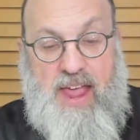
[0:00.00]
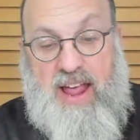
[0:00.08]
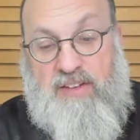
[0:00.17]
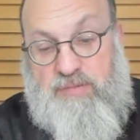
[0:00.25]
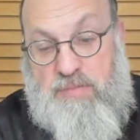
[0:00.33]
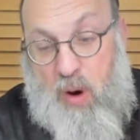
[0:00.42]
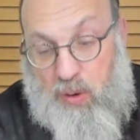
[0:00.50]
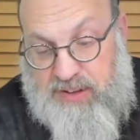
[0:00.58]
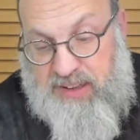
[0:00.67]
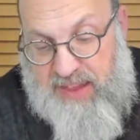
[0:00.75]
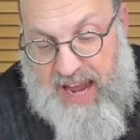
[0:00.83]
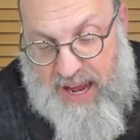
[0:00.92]
If
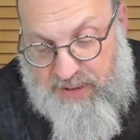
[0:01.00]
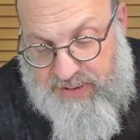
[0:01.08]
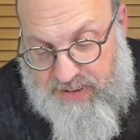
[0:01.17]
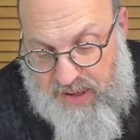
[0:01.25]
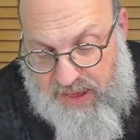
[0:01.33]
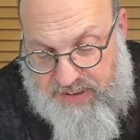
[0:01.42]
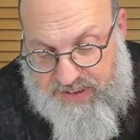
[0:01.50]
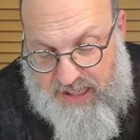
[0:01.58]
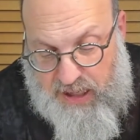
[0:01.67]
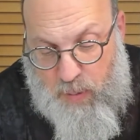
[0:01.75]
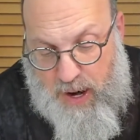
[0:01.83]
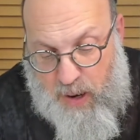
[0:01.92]
most of the houses of the
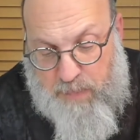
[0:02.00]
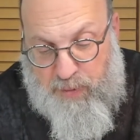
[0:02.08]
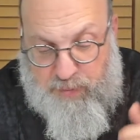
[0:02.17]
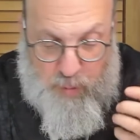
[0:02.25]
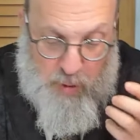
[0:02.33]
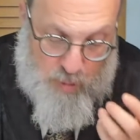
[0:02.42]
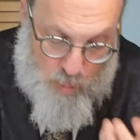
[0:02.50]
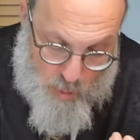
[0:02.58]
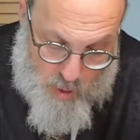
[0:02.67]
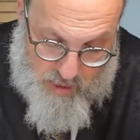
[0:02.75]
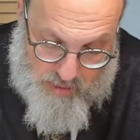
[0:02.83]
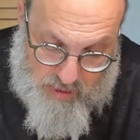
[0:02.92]
city went up before the
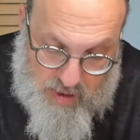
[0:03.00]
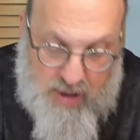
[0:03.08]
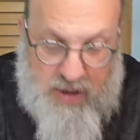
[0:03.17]
wall,